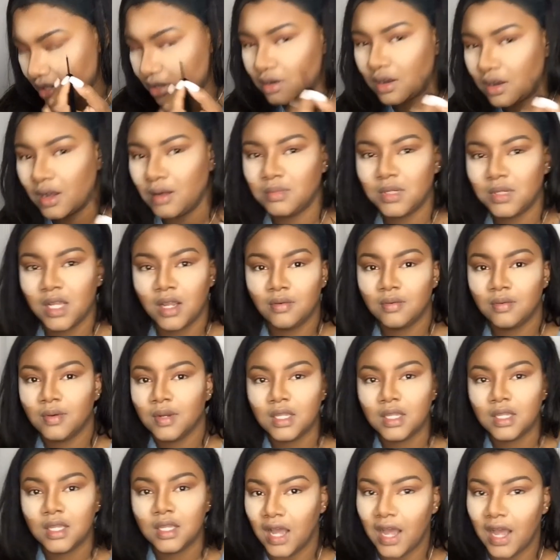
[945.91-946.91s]
I'm not
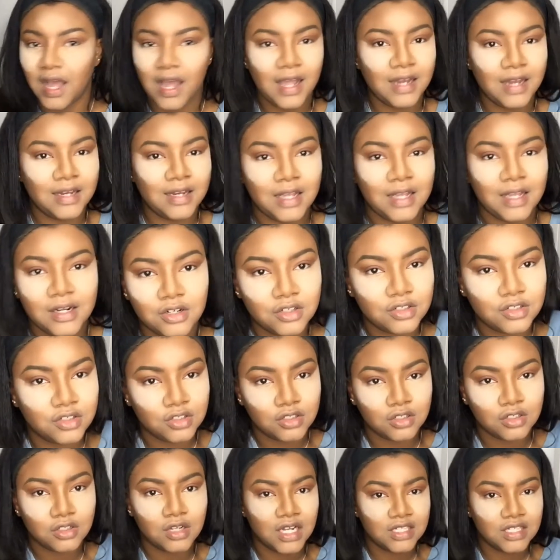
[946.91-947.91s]
really an eyeliner
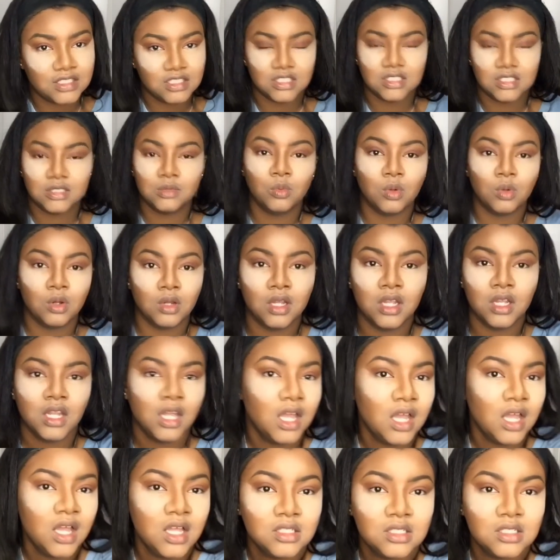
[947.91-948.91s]
girl. I just want
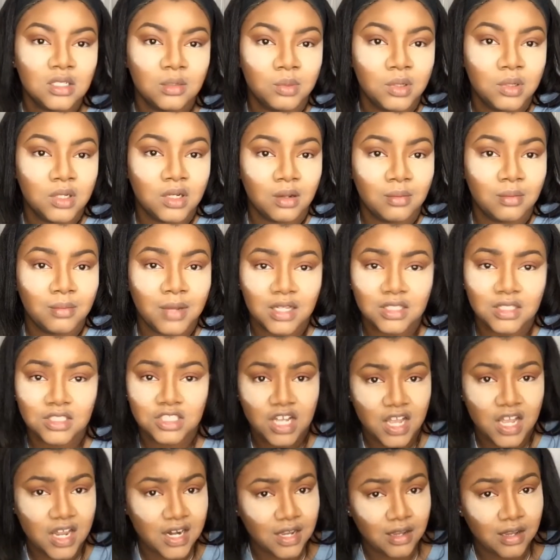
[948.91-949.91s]
to put on my
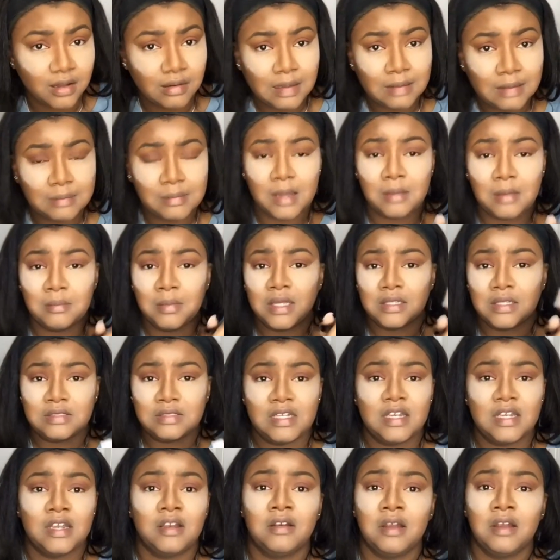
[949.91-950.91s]
shadow and my
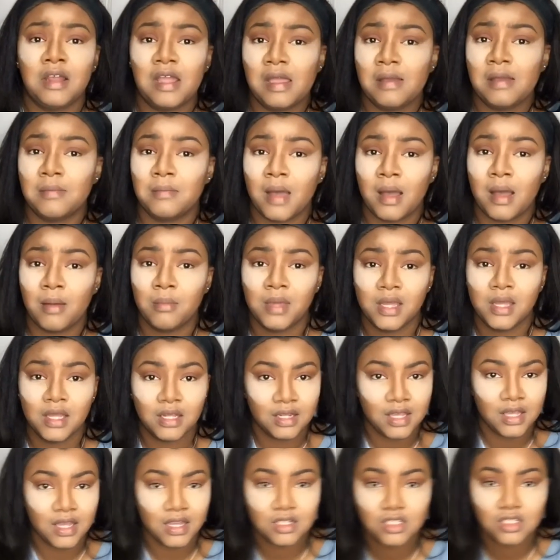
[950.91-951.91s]
mascara and my big
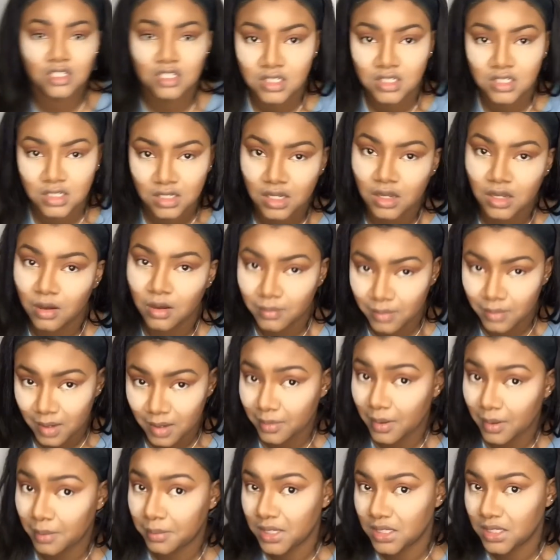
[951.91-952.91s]
lashes and go about my
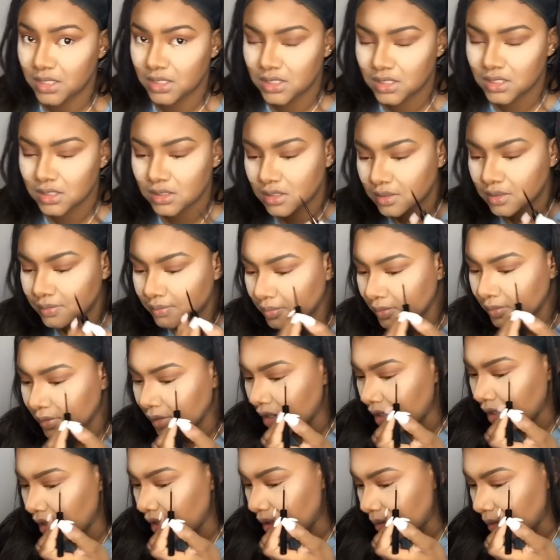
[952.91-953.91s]
business.
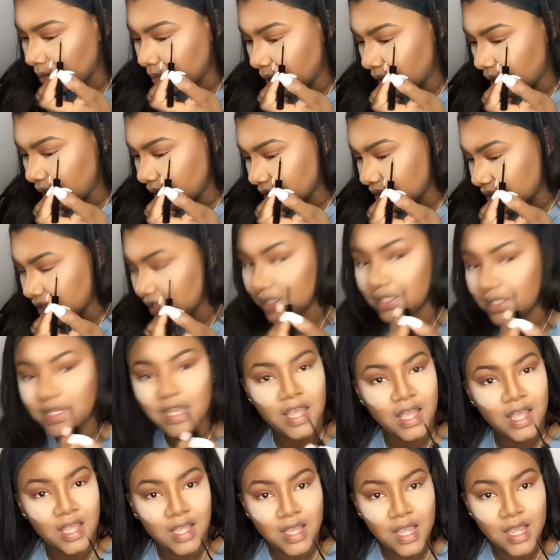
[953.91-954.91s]
But
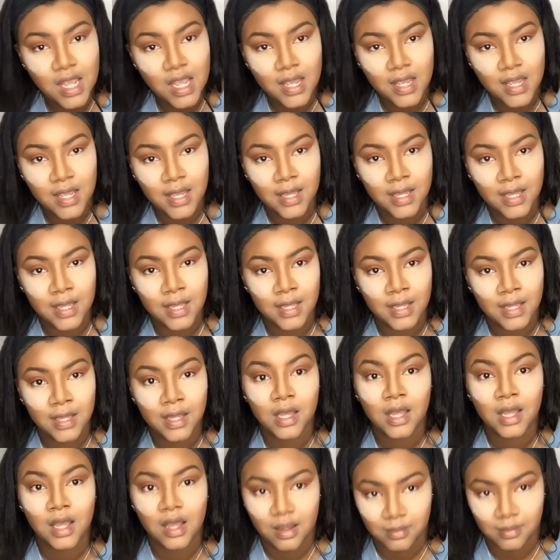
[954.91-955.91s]
today,
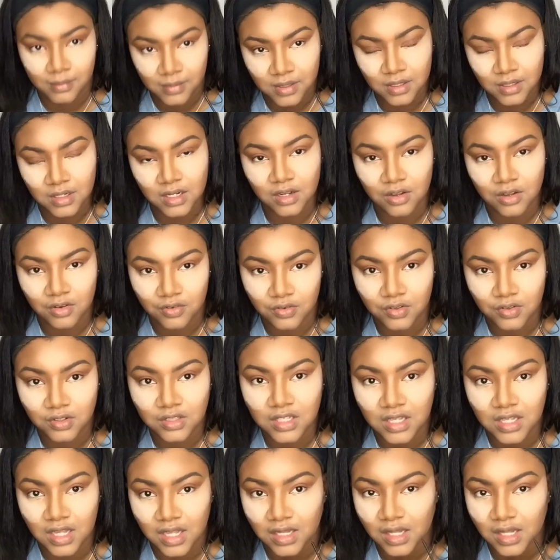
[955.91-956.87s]
I'm going to go for the eyeliner.